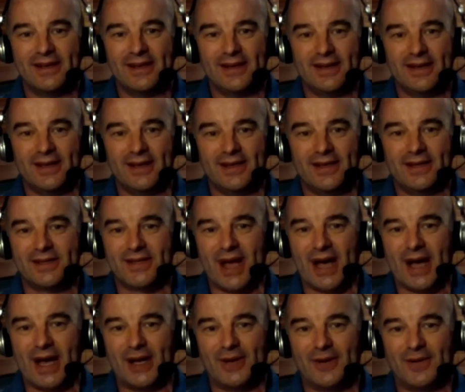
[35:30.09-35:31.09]
is
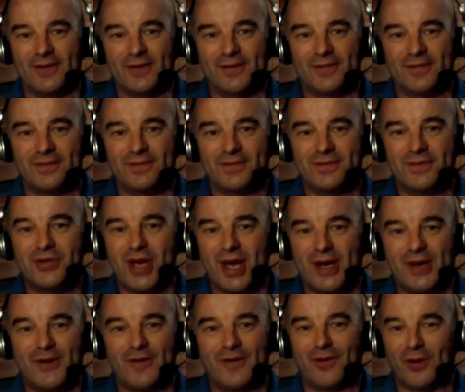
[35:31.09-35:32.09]
that of
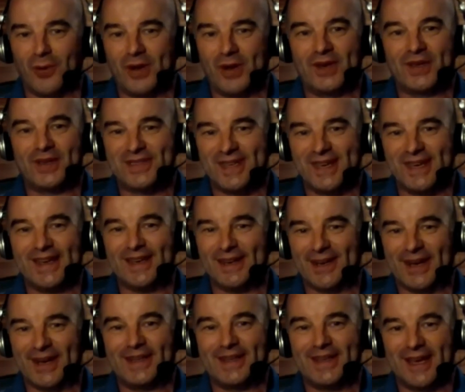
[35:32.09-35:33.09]
gender fluidity and
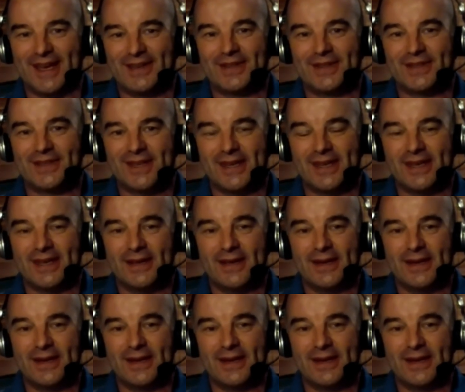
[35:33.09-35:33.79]
identity.